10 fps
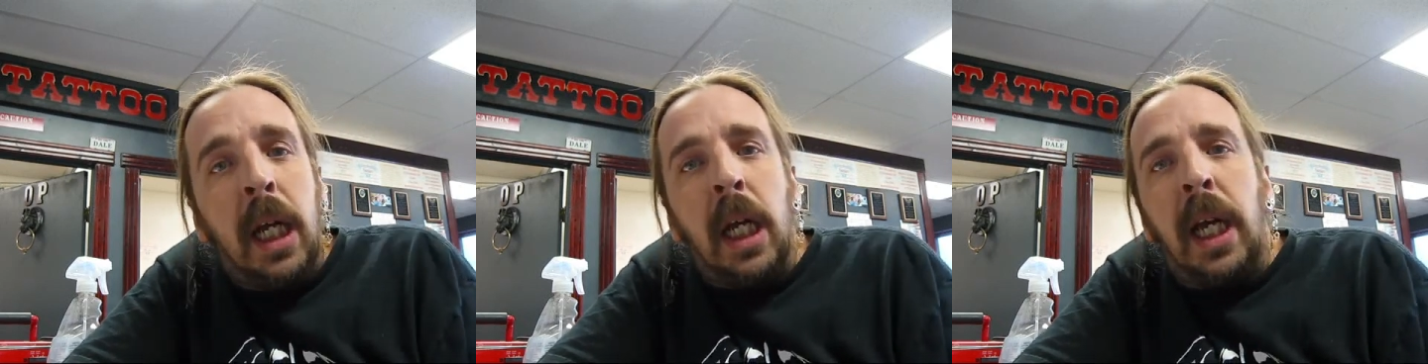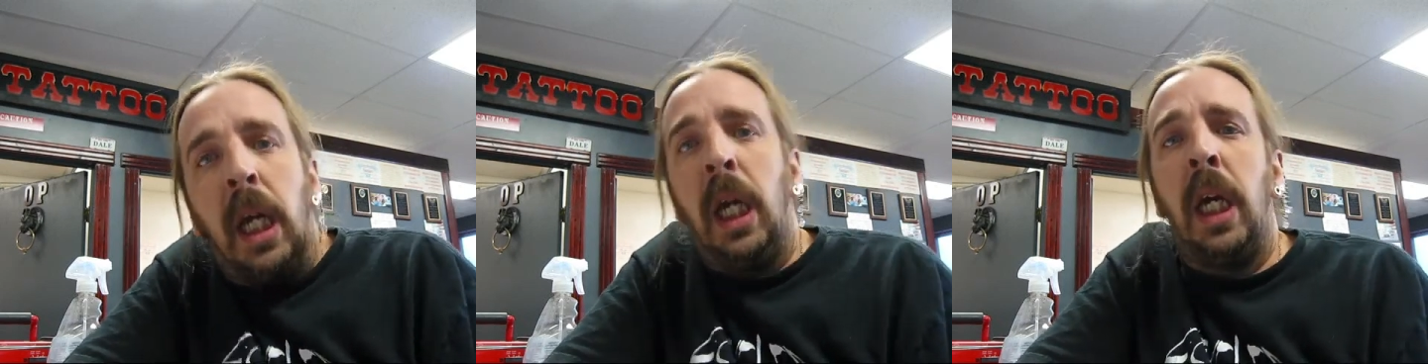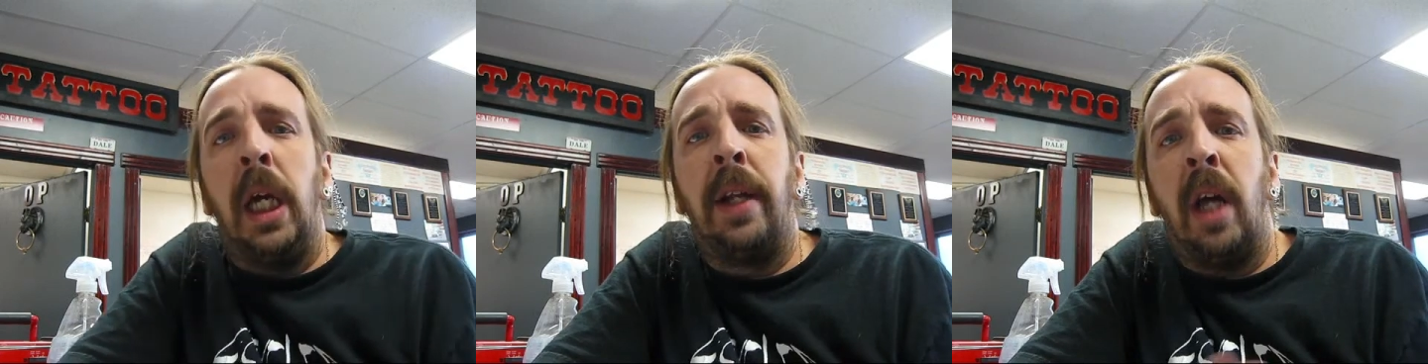
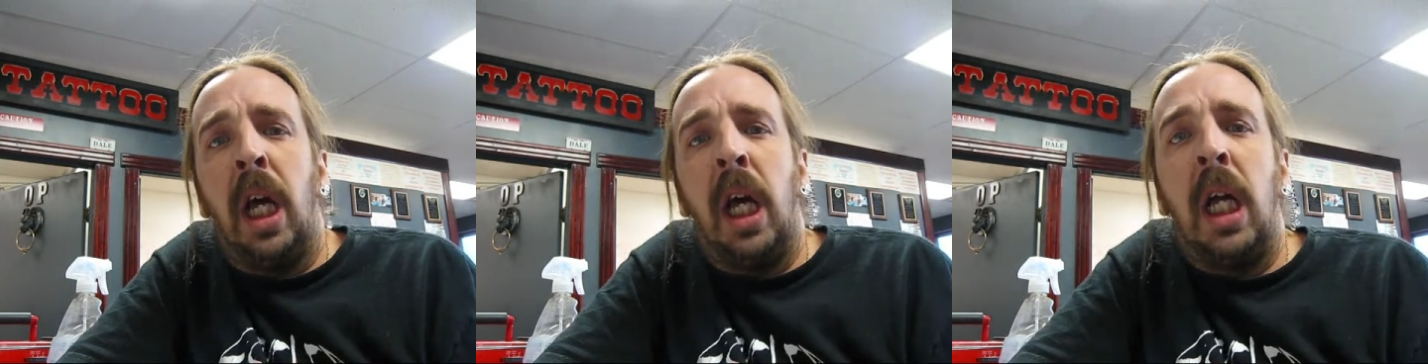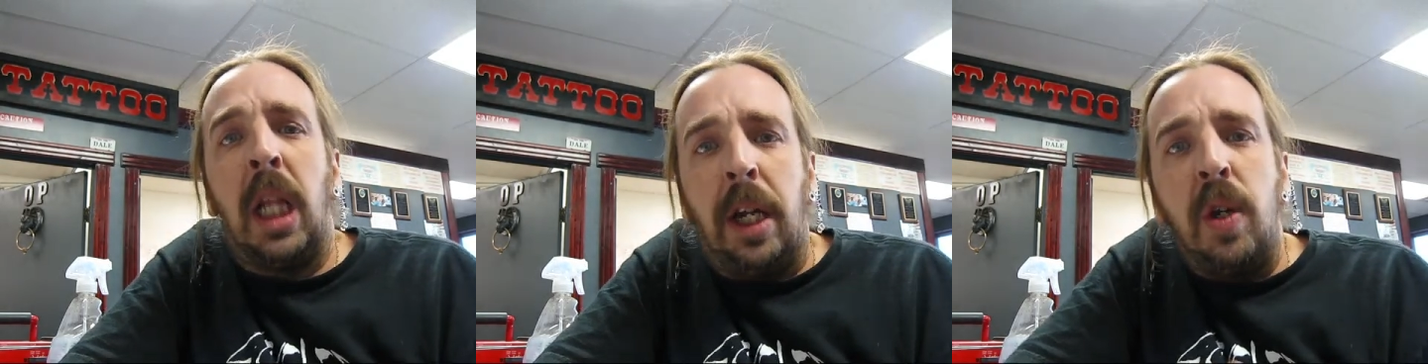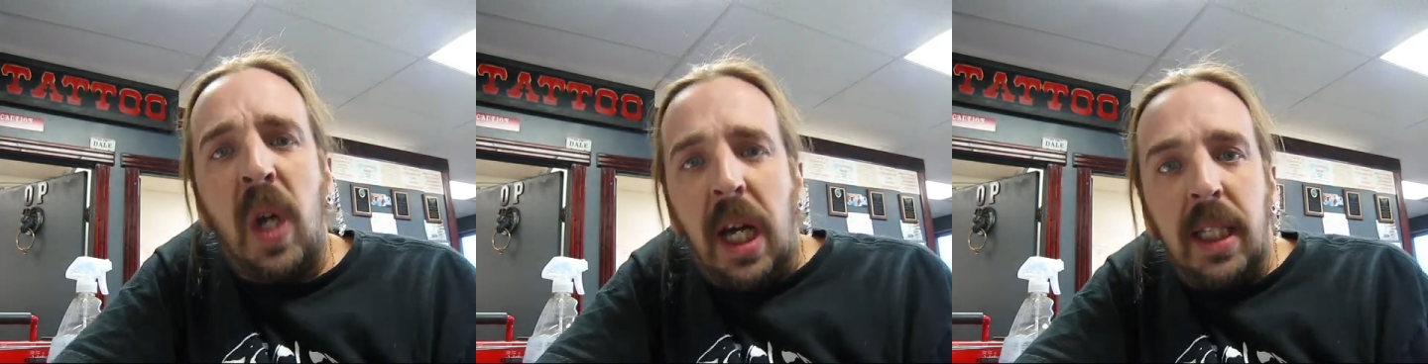And a lot of
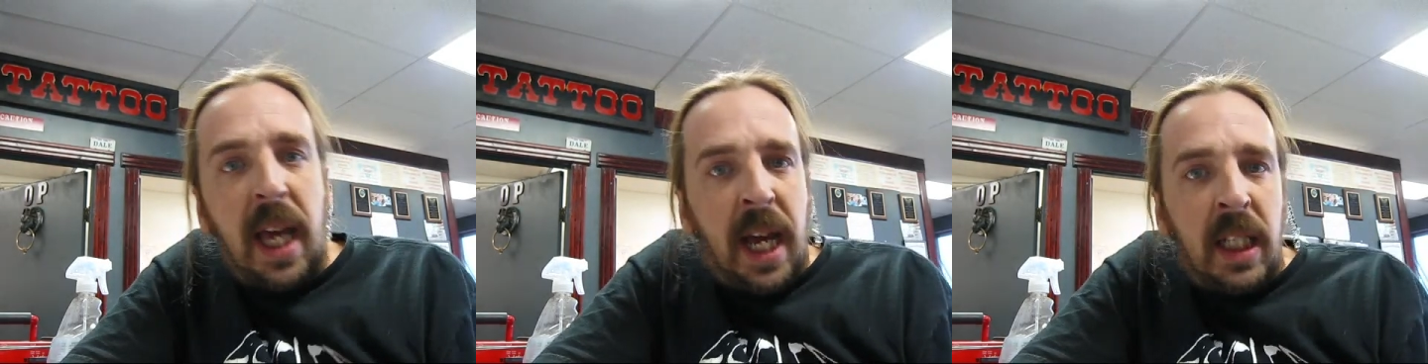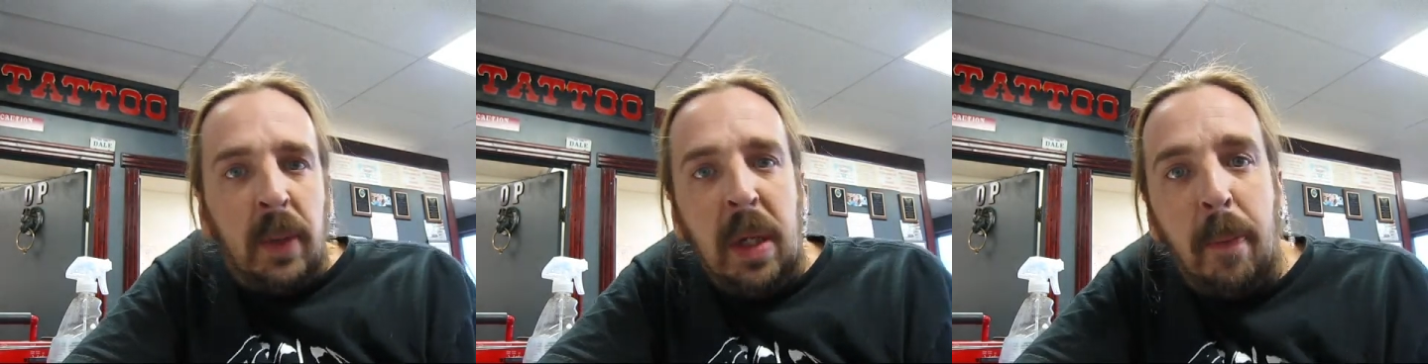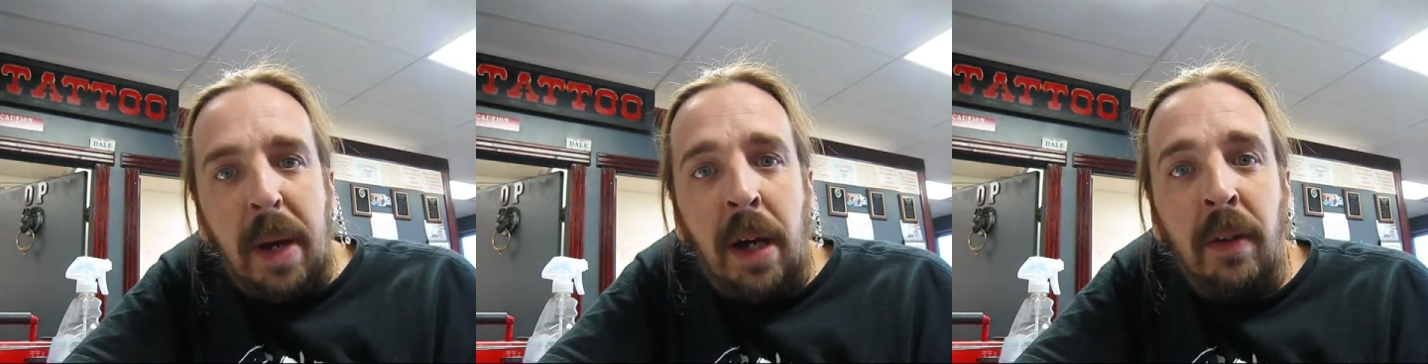you guys asked me
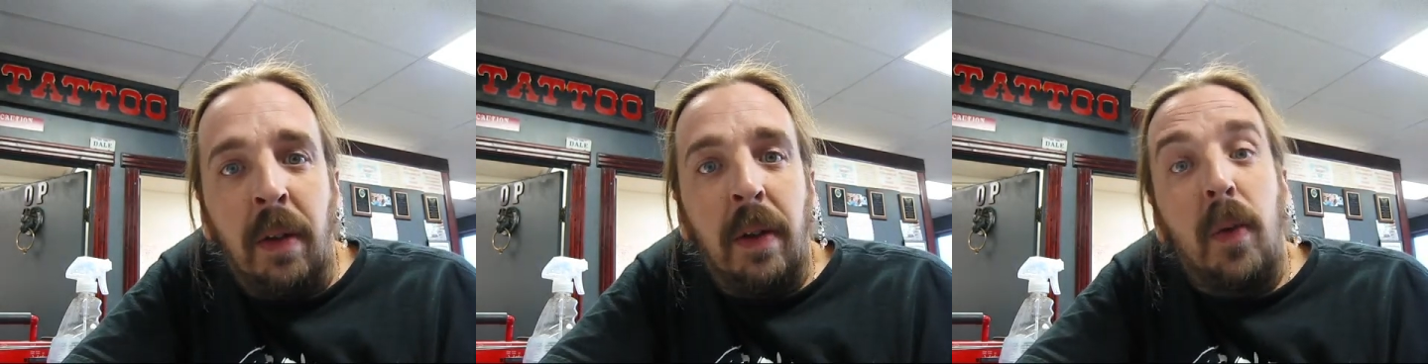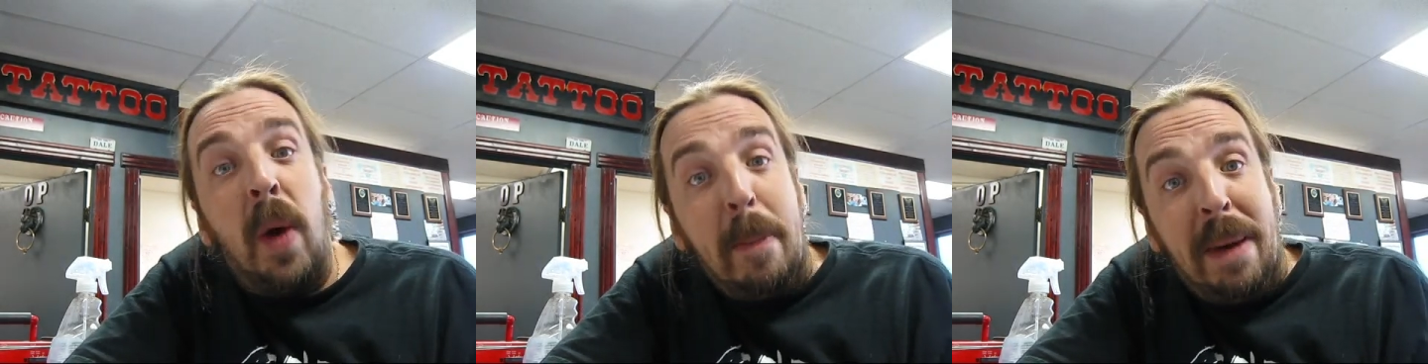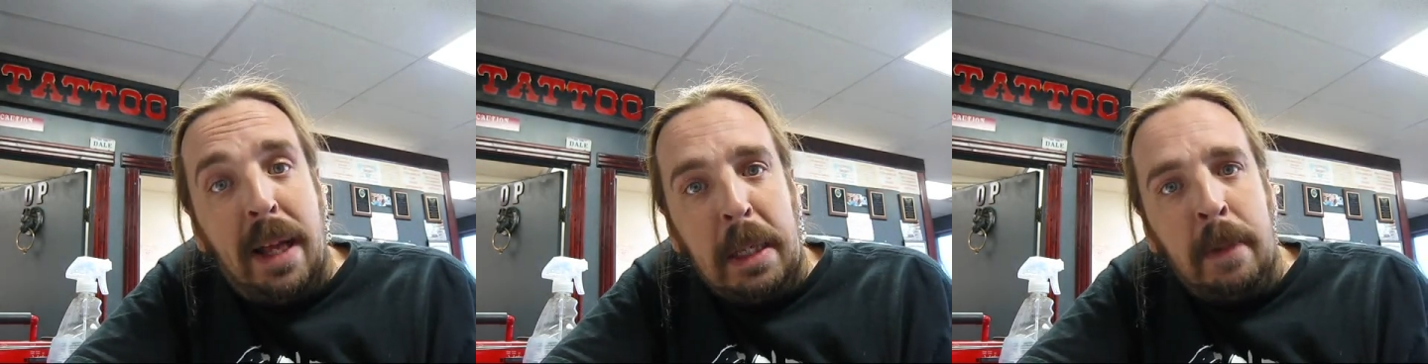about the wet
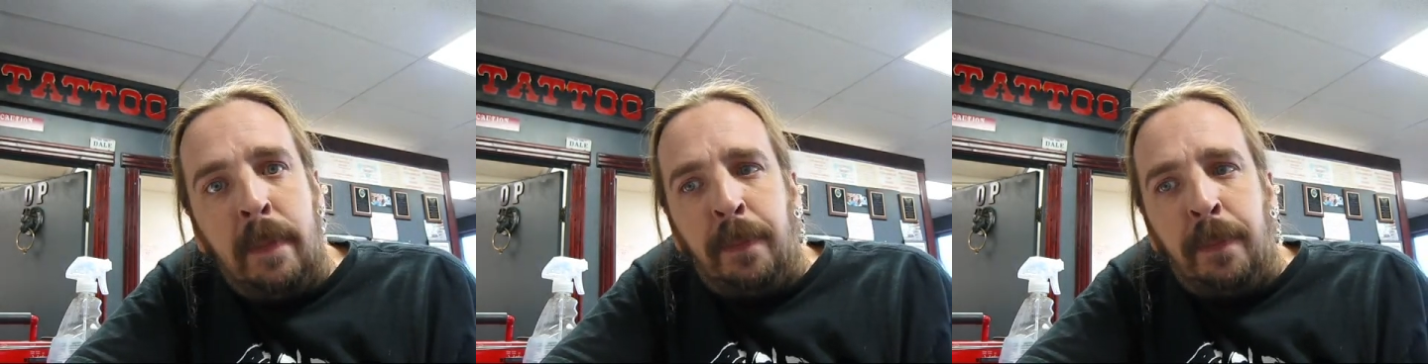pallet.